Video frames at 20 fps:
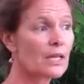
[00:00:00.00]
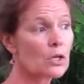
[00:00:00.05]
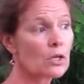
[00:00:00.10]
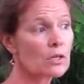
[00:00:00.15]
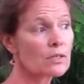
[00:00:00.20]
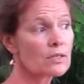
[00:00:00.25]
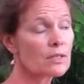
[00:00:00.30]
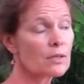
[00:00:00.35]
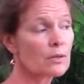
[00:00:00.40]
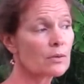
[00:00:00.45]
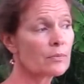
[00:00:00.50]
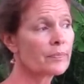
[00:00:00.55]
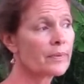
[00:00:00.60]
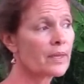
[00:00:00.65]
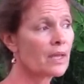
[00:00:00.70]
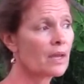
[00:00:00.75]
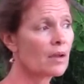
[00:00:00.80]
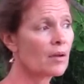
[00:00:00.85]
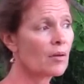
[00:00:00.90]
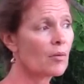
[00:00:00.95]
also,
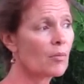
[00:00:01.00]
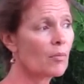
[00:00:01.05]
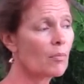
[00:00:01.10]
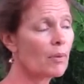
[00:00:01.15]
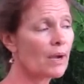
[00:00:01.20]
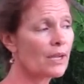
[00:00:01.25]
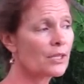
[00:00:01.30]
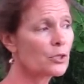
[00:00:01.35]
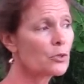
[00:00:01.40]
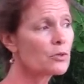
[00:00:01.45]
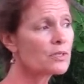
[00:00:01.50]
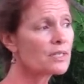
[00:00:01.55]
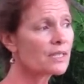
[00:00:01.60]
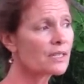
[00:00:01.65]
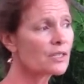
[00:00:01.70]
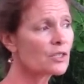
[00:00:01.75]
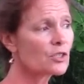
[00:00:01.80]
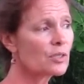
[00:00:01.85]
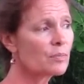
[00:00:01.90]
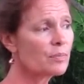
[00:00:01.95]
by using
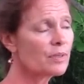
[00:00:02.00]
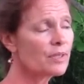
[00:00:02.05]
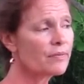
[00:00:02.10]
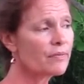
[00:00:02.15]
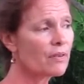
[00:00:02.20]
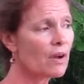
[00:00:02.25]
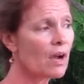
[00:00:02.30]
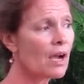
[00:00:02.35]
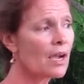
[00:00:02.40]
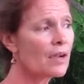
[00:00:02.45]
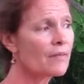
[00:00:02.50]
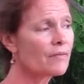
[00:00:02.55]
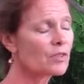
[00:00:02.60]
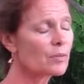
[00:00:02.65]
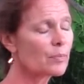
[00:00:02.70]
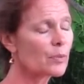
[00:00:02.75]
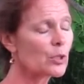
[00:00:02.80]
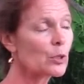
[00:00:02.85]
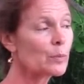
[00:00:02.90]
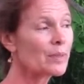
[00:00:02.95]
a G P five
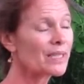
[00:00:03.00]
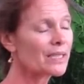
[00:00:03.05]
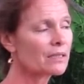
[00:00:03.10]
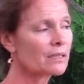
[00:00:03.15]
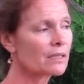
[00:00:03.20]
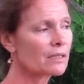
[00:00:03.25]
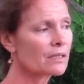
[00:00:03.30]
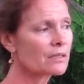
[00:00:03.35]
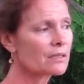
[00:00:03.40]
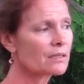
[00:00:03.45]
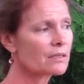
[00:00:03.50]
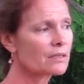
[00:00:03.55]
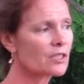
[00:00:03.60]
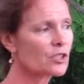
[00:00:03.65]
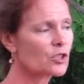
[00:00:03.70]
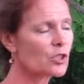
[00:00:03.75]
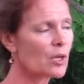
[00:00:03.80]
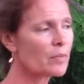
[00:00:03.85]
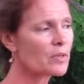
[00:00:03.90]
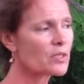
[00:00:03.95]
to permit this,
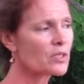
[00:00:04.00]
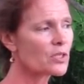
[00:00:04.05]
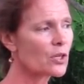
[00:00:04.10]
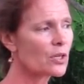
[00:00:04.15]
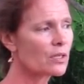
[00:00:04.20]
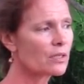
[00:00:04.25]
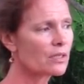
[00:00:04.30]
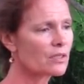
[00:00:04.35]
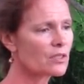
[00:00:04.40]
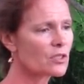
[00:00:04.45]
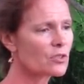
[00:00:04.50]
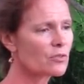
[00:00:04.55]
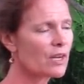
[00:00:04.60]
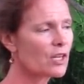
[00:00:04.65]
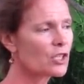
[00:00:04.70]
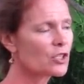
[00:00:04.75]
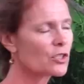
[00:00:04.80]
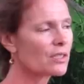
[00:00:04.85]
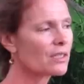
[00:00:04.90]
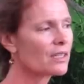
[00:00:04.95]
to jumpstart
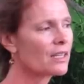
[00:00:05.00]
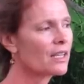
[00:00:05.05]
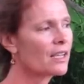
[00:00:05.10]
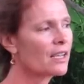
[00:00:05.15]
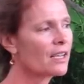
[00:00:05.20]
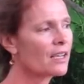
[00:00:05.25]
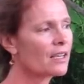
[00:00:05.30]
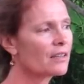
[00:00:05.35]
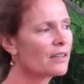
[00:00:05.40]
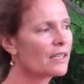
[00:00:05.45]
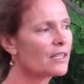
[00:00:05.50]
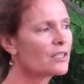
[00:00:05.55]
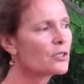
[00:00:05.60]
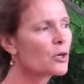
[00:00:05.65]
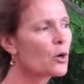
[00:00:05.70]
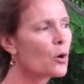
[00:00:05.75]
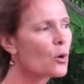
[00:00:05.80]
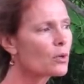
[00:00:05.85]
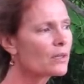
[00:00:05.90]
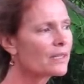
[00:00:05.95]
construction, they
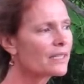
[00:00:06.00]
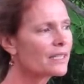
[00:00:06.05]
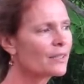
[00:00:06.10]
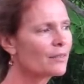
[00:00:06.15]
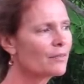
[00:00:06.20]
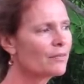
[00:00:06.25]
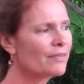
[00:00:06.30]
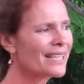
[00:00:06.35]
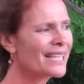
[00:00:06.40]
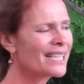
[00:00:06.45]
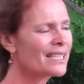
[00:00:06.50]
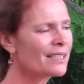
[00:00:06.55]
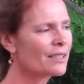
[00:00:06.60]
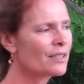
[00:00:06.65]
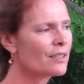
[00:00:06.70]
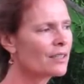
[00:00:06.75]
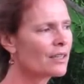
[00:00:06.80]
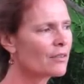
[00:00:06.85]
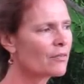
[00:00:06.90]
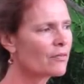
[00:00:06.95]
totally evaded
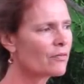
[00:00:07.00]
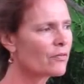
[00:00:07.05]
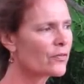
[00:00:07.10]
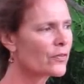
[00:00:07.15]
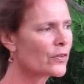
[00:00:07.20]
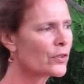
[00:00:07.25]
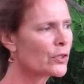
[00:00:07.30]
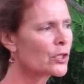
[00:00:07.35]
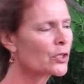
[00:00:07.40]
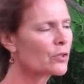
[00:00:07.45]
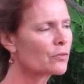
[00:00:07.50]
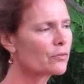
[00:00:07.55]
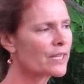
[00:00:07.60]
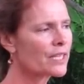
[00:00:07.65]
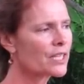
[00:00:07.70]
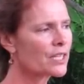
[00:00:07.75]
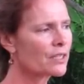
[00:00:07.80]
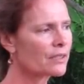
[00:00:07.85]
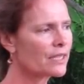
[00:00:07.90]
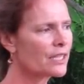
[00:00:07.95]
FERC
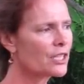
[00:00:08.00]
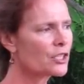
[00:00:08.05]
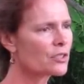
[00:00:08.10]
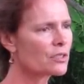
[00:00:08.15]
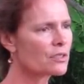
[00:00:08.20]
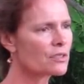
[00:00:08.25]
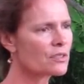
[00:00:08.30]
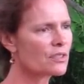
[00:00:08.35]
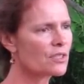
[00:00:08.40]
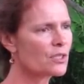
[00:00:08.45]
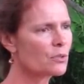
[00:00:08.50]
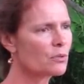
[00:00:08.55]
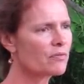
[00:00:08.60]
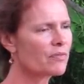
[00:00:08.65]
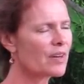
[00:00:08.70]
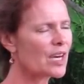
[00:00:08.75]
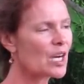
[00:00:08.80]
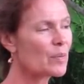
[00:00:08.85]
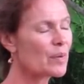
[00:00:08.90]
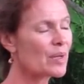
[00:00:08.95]
regulations to do
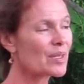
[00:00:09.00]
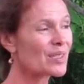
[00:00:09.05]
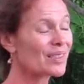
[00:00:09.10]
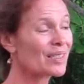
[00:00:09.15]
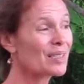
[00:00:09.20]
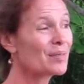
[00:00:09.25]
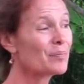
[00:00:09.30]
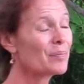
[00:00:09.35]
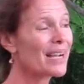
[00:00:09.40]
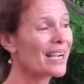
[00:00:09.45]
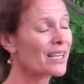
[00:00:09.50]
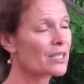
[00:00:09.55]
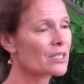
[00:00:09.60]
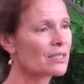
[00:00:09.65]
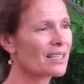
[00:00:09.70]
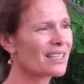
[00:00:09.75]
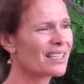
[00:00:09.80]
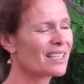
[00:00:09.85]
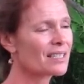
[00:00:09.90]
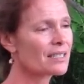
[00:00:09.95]
environmental impact
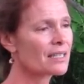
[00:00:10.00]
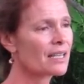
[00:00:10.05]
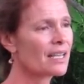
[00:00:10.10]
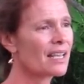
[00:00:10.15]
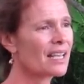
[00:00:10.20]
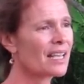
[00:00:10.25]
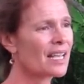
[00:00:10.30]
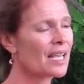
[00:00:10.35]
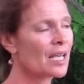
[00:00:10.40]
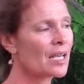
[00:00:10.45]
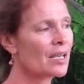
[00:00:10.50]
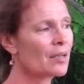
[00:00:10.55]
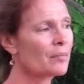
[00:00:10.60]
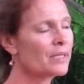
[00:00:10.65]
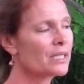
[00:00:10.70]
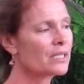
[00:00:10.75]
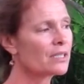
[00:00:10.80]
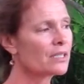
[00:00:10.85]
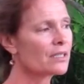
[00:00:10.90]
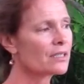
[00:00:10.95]
studies,
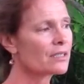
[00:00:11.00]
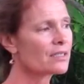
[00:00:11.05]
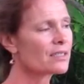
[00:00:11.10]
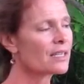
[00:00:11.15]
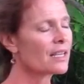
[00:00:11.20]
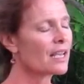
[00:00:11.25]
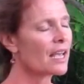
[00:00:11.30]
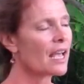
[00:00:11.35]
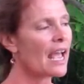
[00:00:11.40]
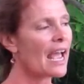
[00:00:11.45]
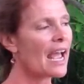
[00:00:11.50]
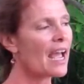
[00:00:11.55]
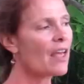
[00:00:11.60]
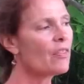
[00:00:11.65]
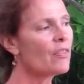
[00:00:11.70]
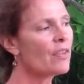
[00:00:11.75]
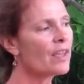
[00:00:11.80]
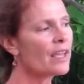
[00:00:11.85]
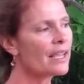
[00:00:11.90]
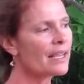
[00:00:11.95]
because had
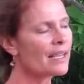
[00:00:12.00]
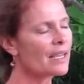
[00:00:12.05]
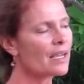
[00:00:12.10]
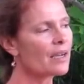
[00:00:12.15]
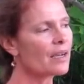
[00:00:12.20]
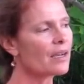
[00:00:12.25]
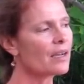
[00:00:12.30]
they,